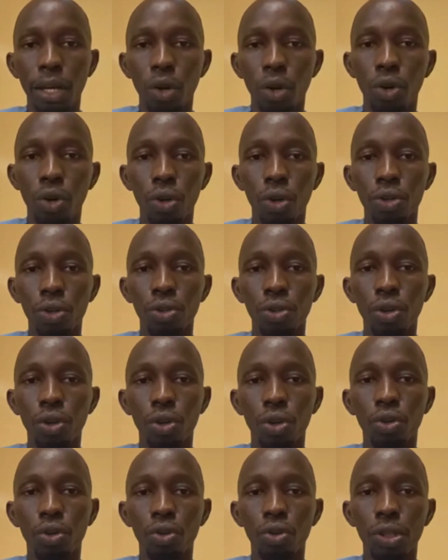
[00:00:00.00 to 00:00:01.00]
or
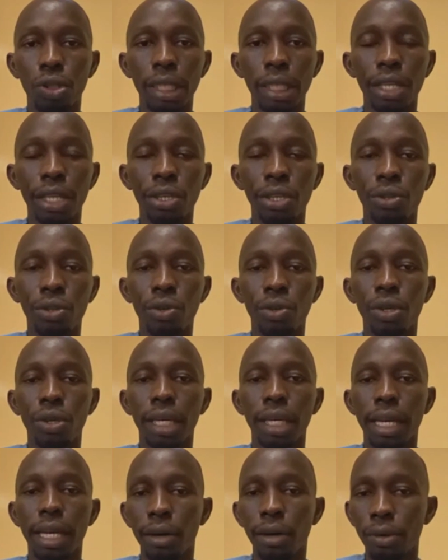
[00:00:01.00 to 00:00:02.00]
go say the
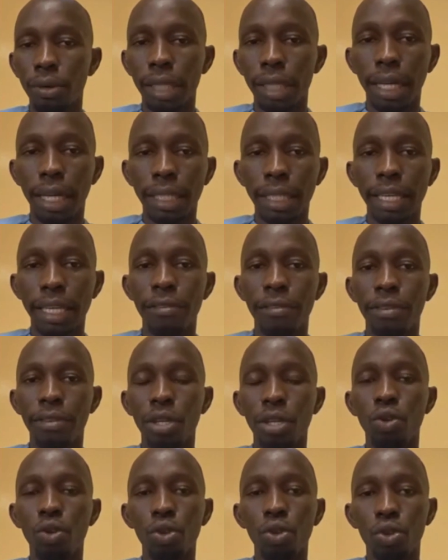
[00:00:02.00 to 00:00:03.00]
countenance Ivory
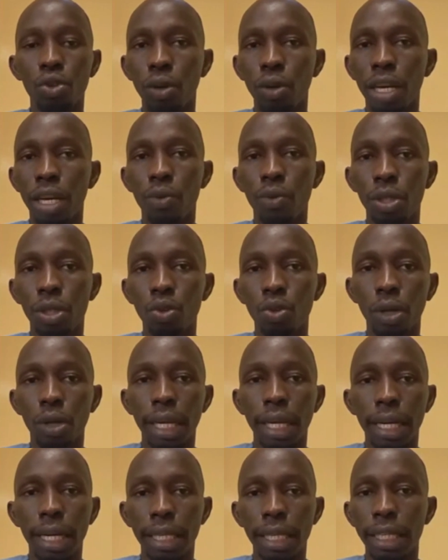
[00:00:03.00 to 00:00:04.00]
Coast or
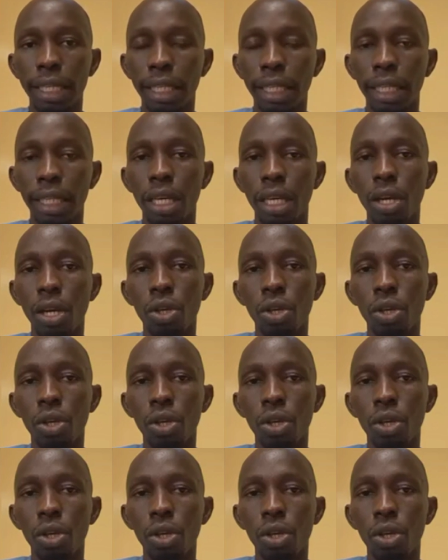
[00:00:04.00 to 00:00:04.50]
Equatorial Guinea.